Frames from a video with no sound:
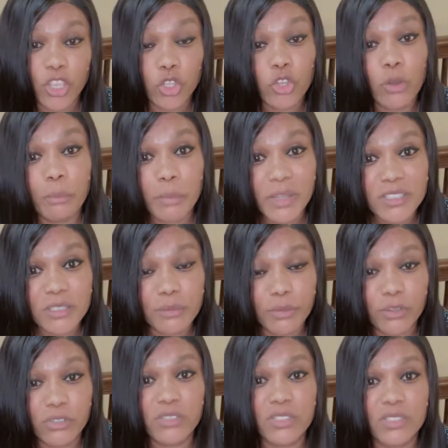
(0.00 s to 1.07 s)
your
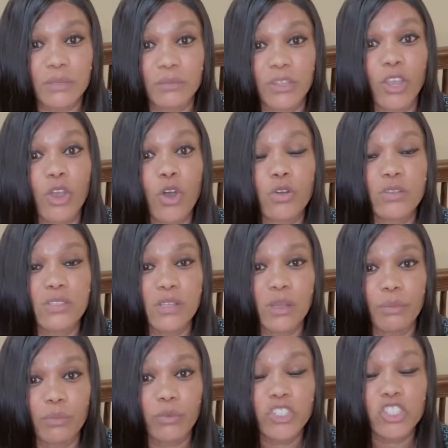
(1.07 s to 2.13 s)
metabolism goes
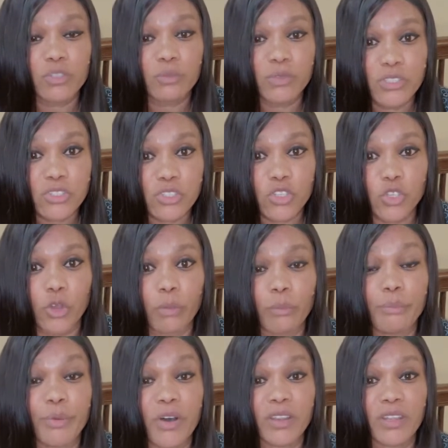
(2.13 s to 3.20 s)
up, which means you're
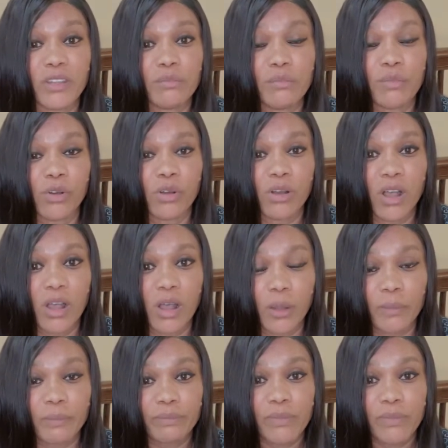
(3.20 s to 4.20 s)
burning more, uh,